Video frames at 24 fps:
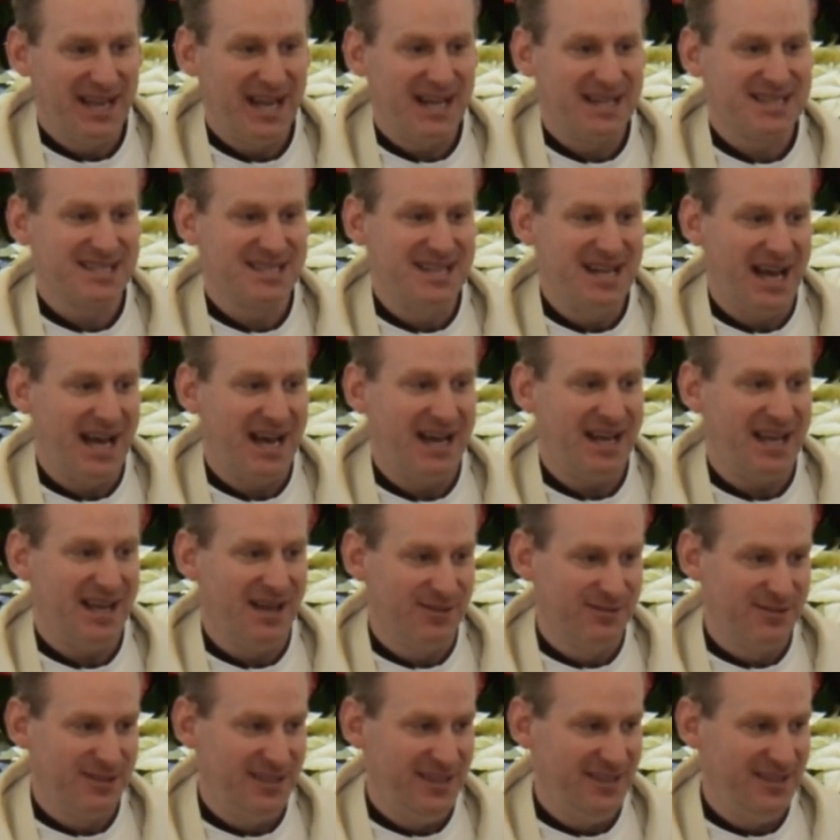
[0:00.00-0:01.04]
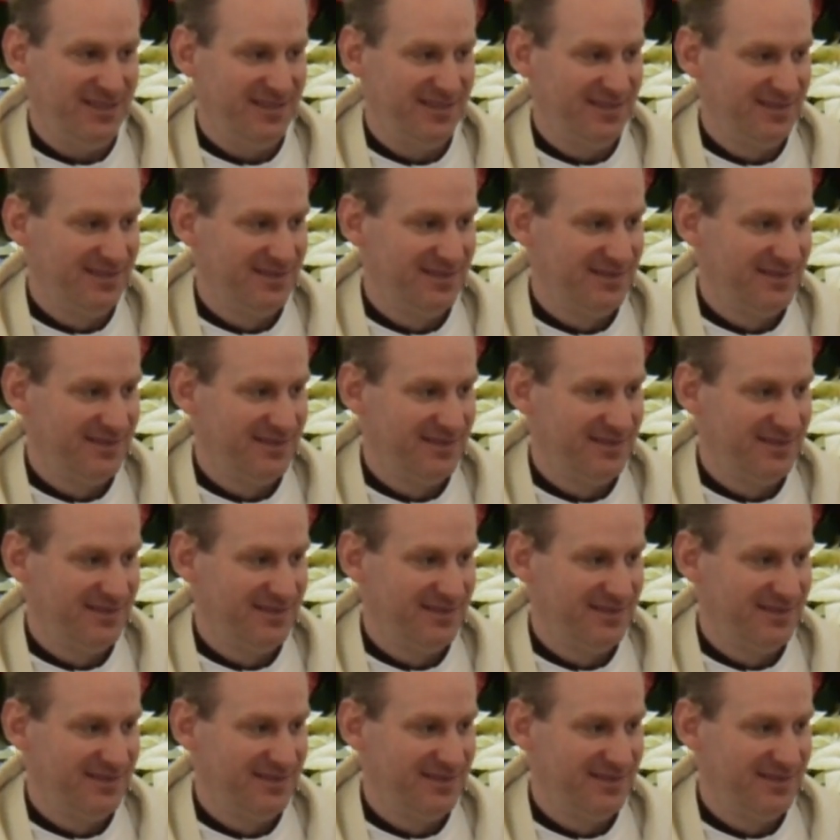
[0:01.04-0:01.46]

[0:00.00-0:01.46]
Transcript: that's not healthy.